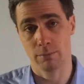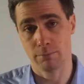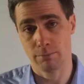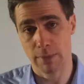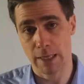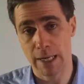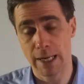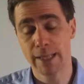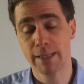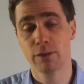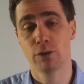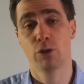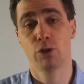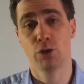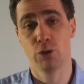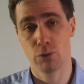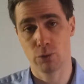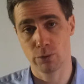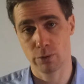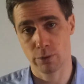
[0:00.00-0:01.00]
Let the
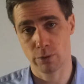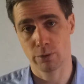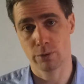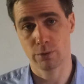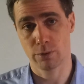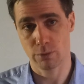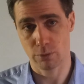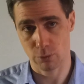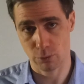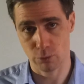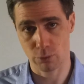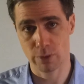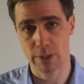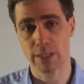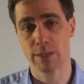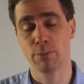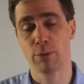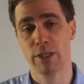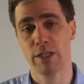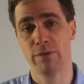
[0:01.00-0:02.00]
users do
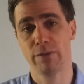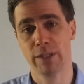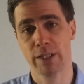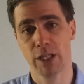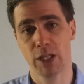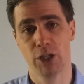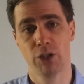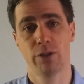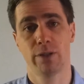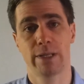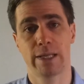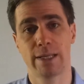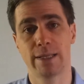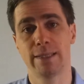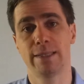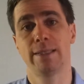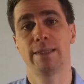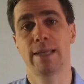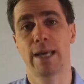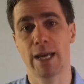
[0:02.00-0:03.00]
these modifications and
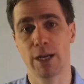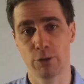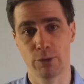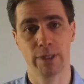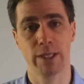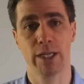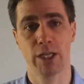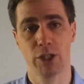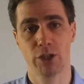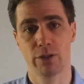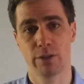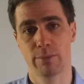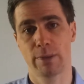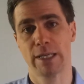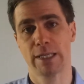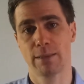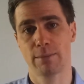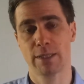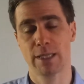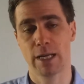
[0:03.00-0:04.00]
these aggregations by
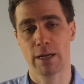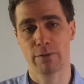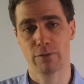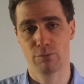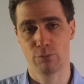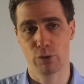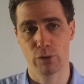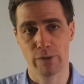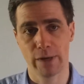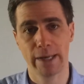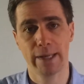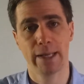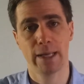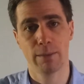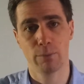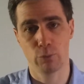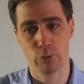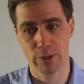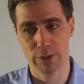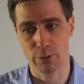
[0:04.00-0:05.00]
themselves. Provide
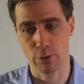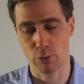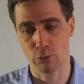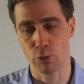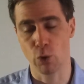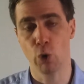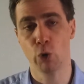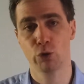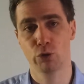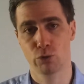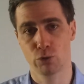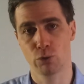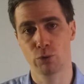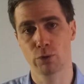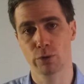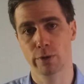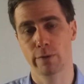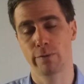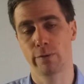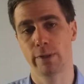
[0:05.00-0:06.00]
them with the raw
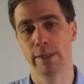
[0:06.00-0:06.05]
source of the